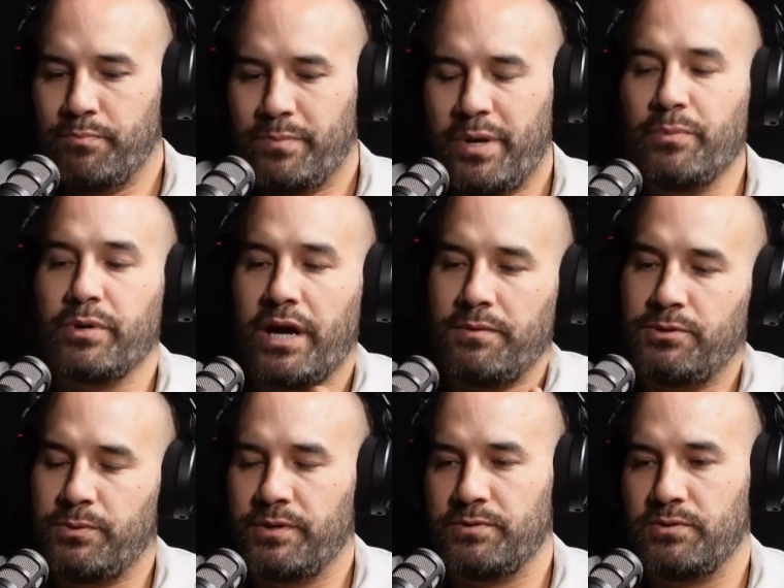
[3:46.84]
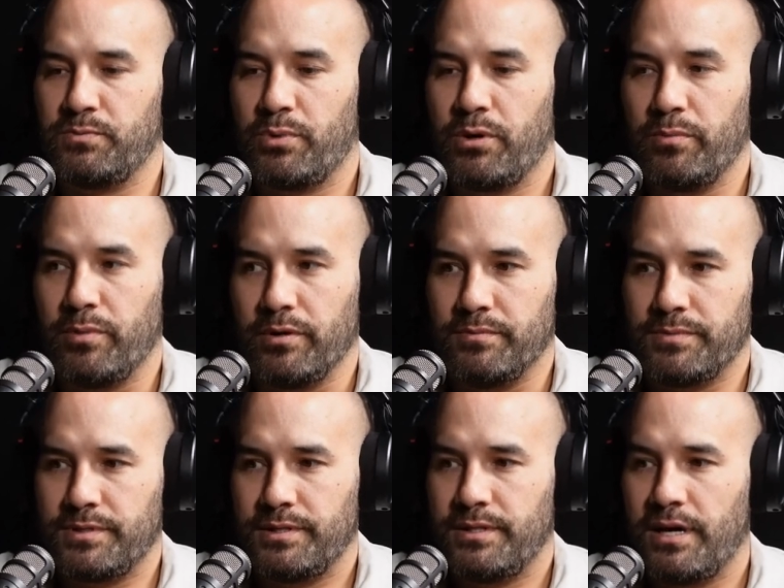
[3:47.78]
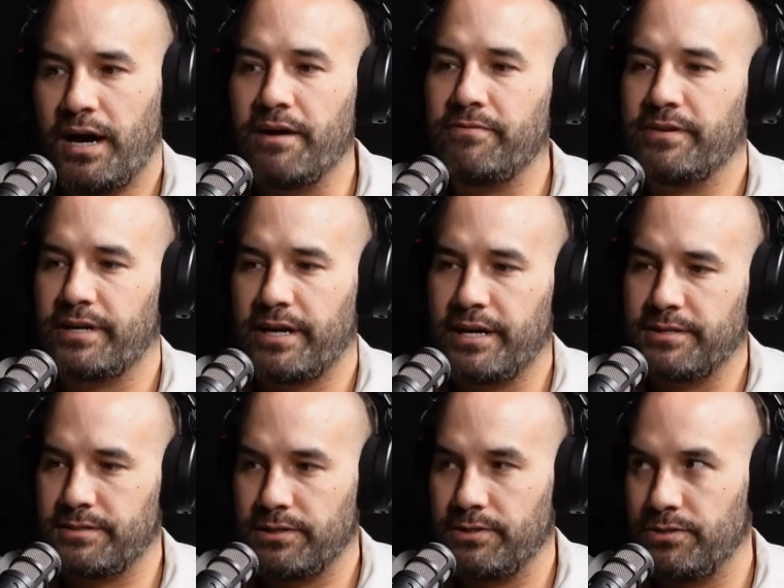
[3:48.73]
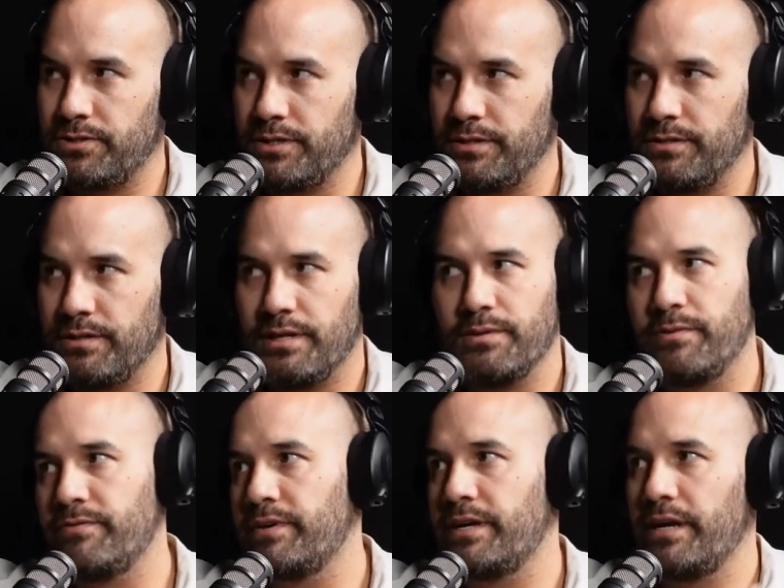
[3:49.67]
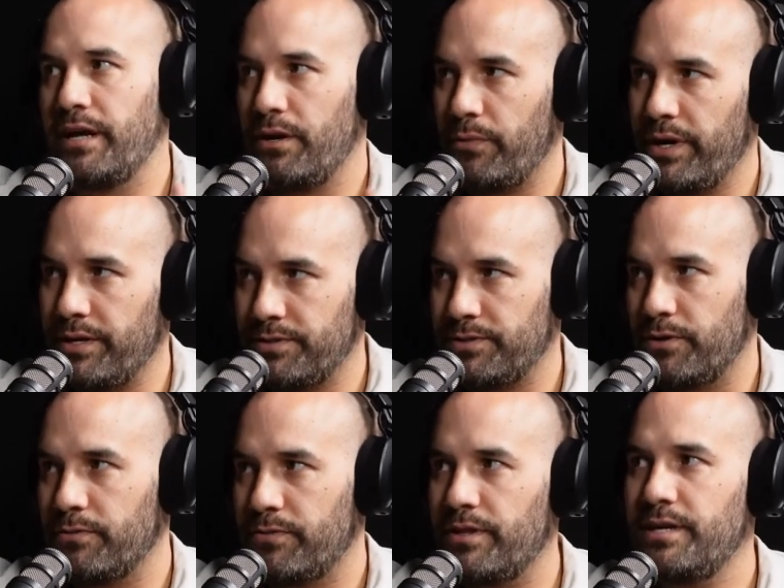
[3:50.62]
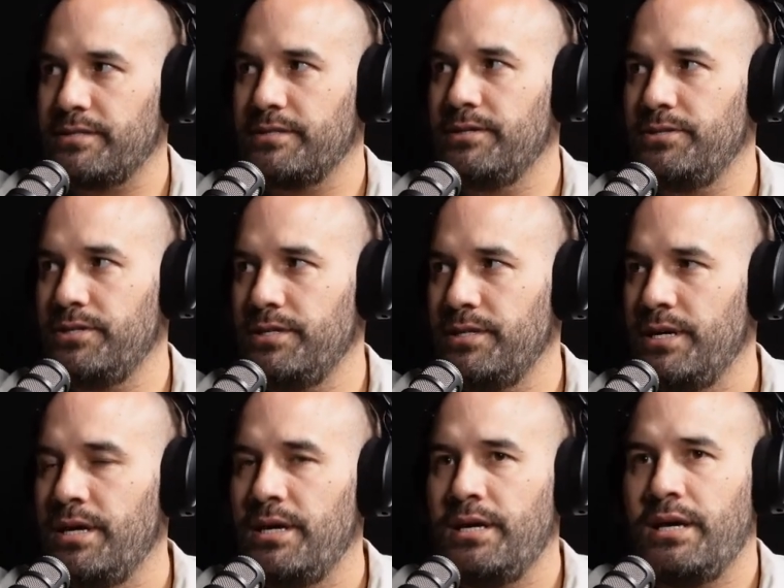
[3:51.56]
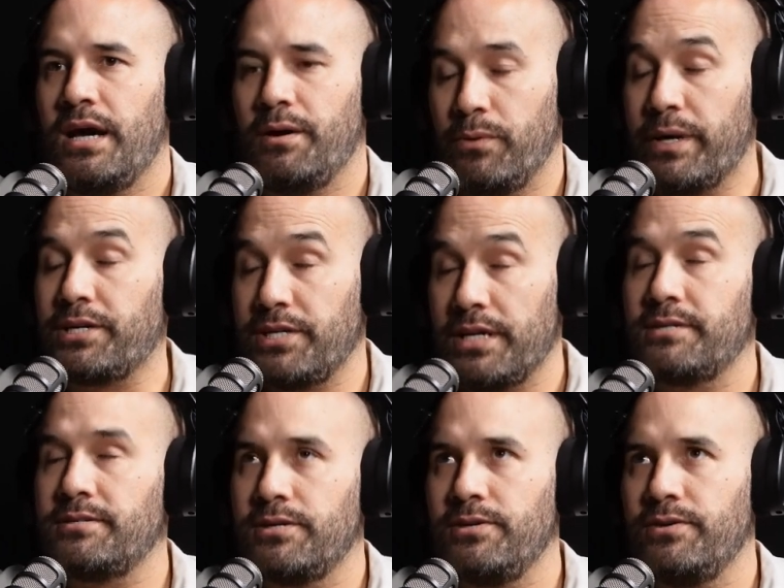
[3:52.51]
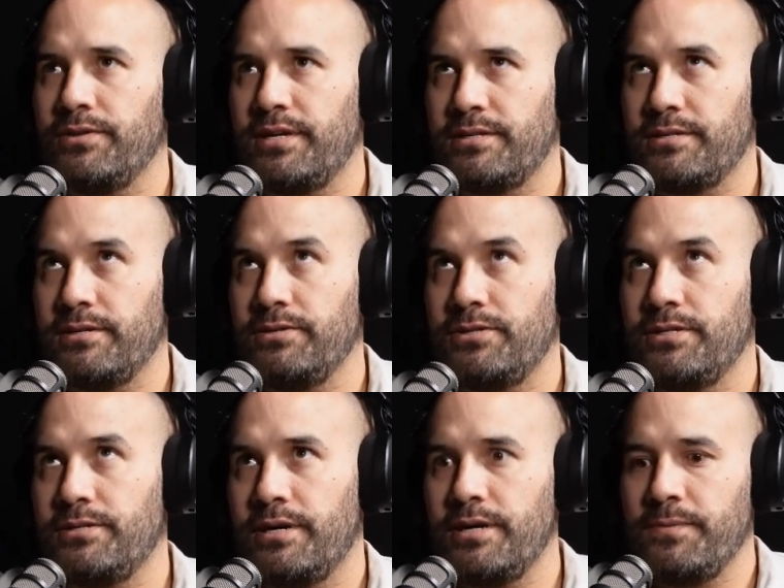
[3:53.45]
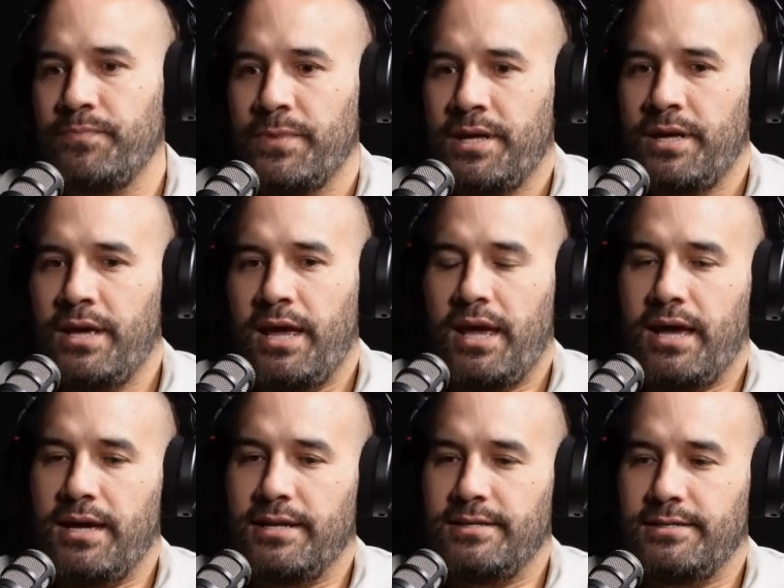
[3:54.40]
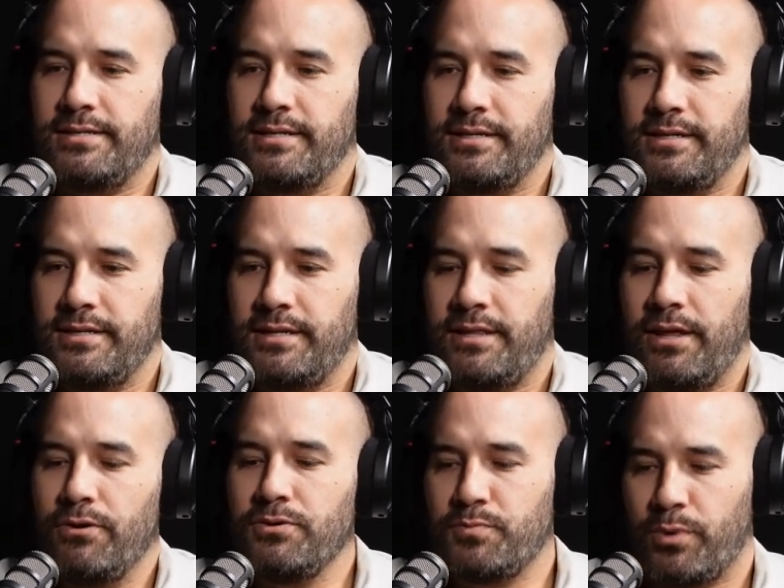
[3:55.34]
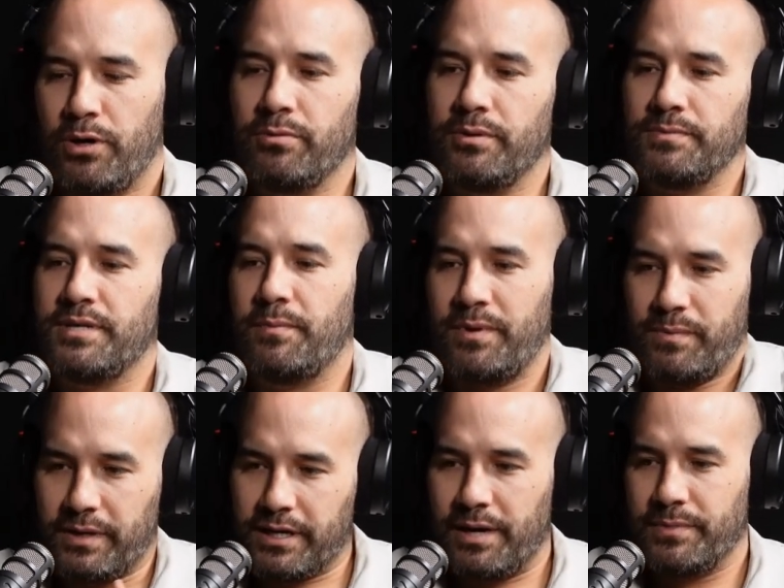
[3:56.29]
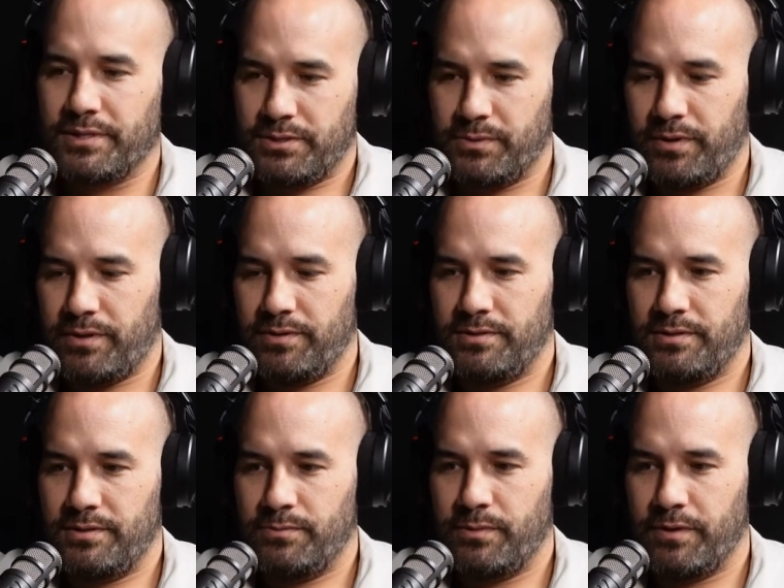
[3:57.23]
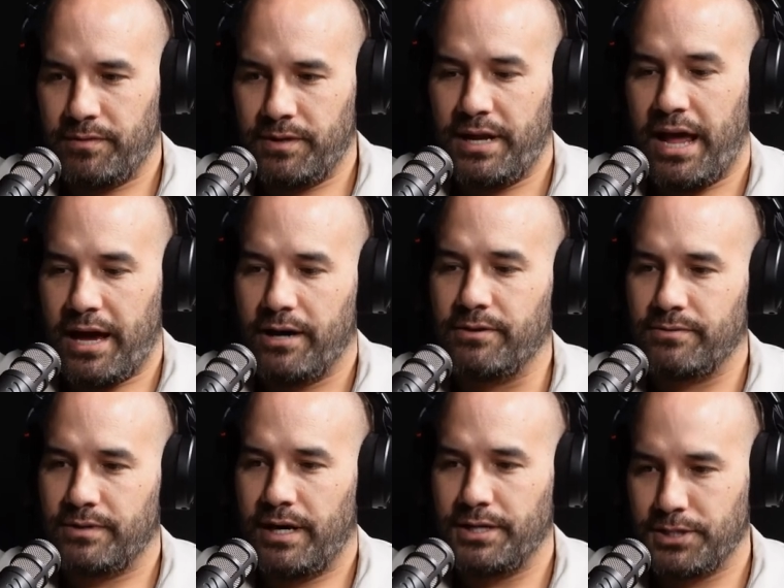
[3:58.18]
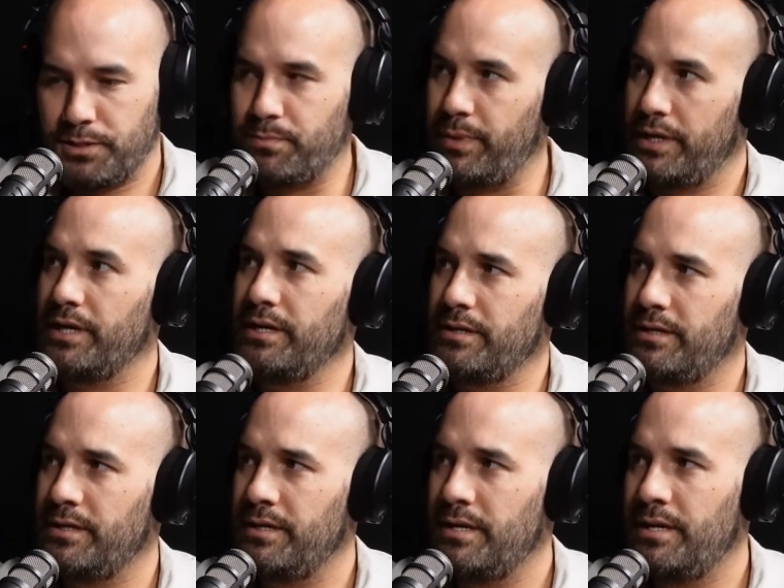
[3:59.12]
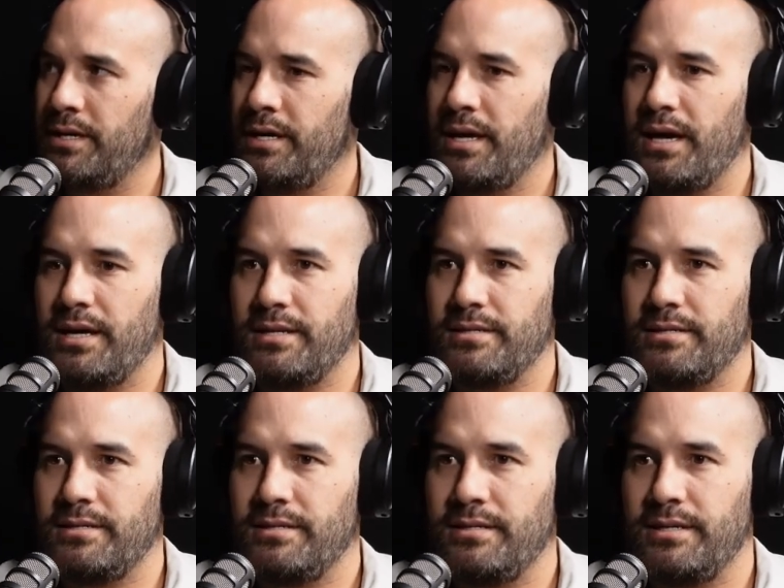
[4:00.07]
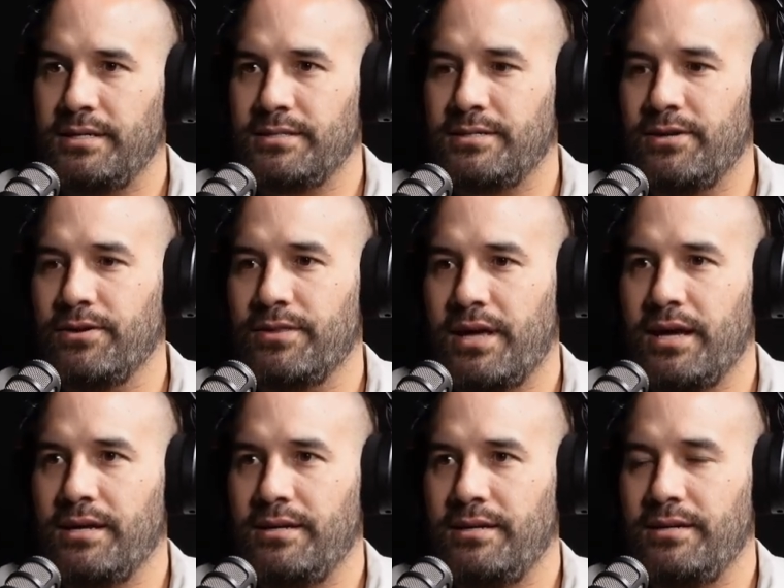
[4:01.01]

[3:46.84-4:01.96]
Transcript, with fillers: people came to us with problems. I figured out a solution and then we figured out a way to solve for that solution uh, or actually execute on that solution, sorry. And those problems that people are coming to us with now are just bigger. And it's not that